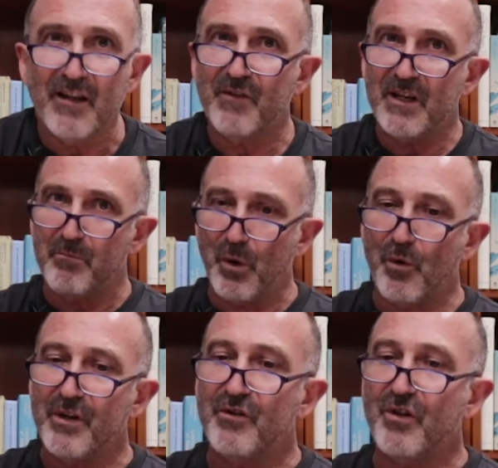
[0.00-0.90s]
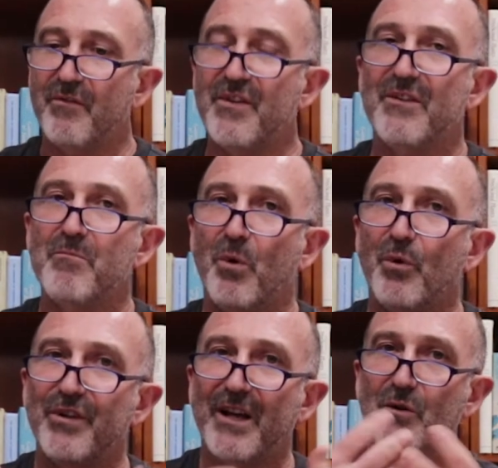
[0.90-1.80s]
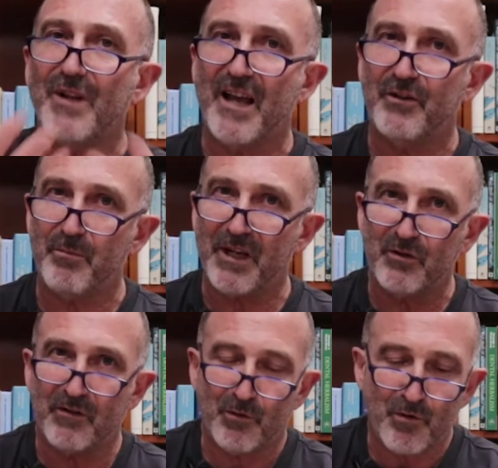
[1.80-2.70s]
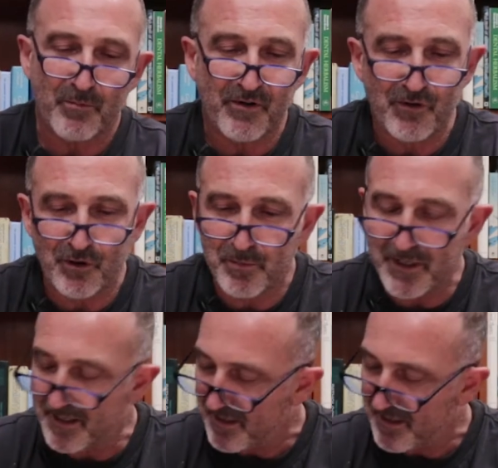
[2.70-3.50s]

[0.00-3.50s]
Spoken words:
importance of the more subtle aspects of aromatherapy.